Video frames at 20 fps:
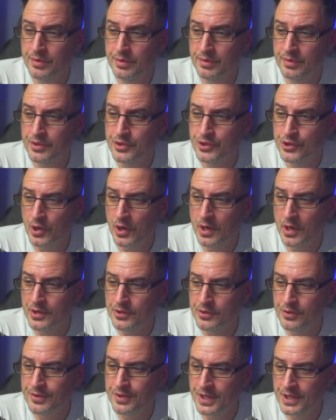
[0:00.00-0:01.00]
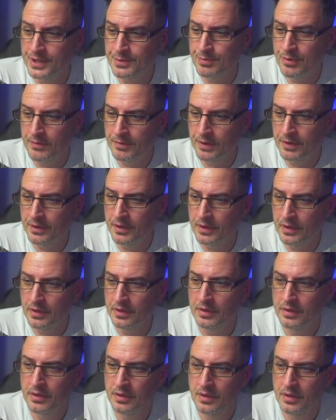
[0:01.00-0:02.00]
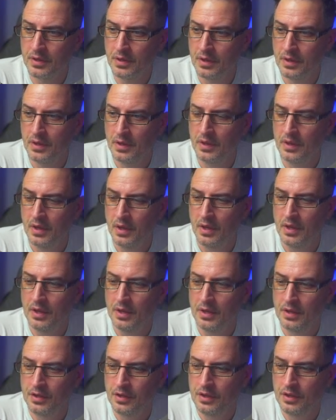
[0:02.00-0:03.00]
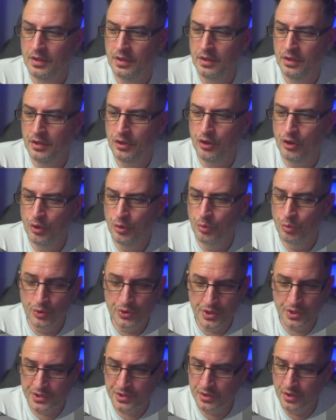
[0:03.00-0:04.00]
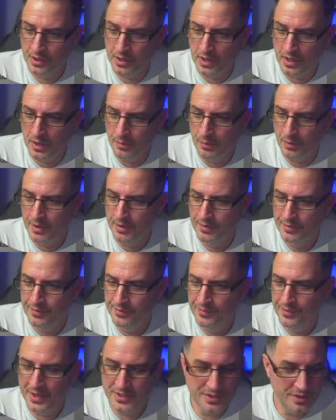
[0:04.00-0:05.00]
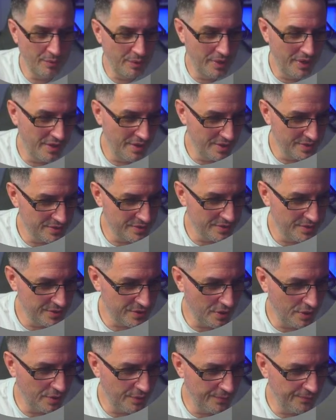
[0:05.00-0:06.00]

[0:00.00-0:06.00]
try and do things perfectly, you will just not get anywhere. That's the way it is. So,